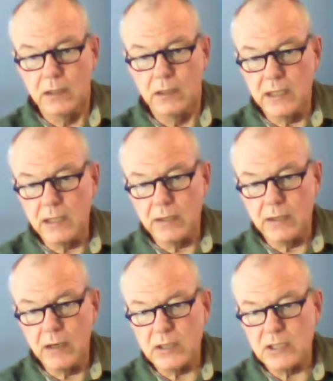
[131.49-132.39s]

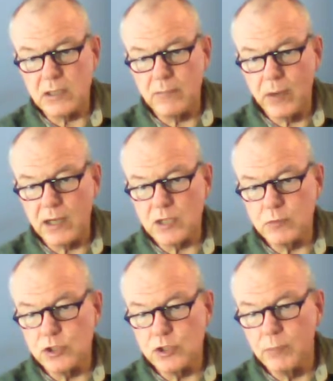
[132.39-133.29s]
There are some parts
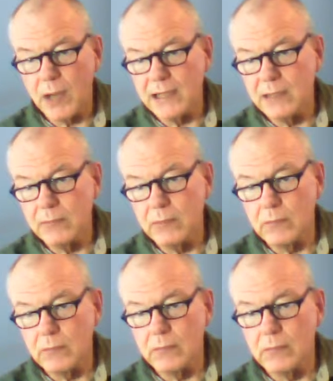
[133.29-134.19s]
which you buy them,
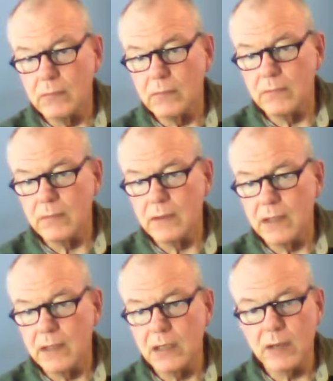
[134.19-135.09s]

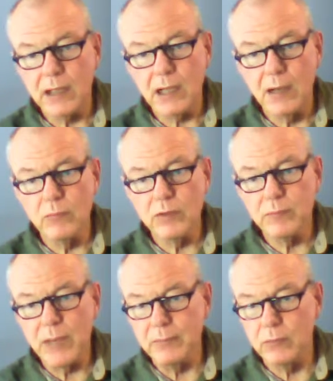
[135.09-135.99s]
they don't come with
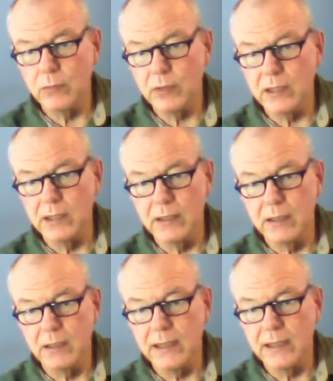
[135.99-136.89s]
paperwork,
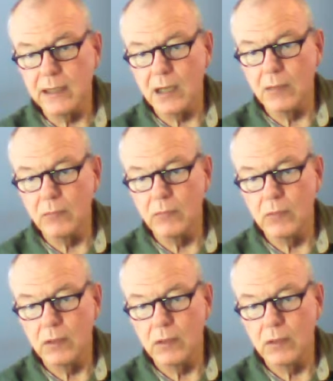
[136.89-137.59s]
and they come